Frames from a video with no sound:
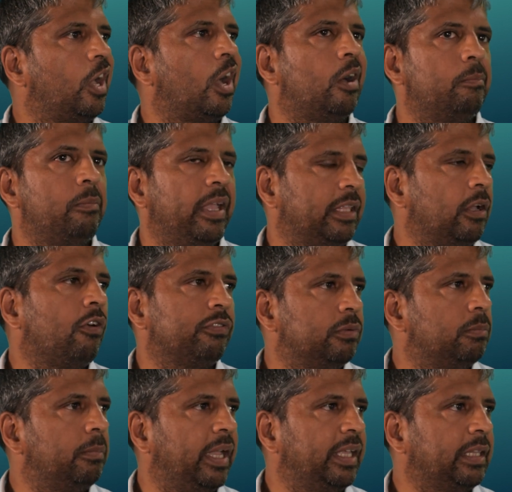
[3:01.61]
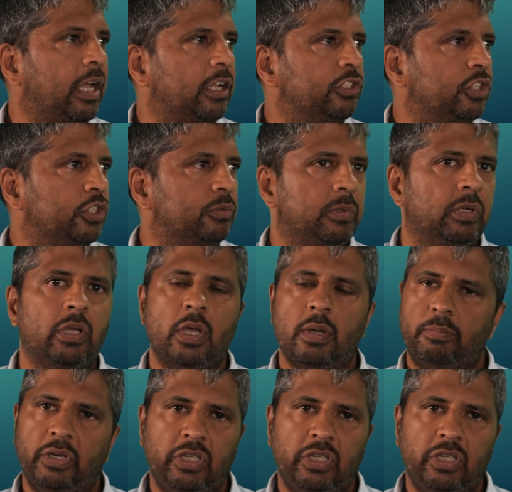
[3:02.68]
you can't often make that judgment.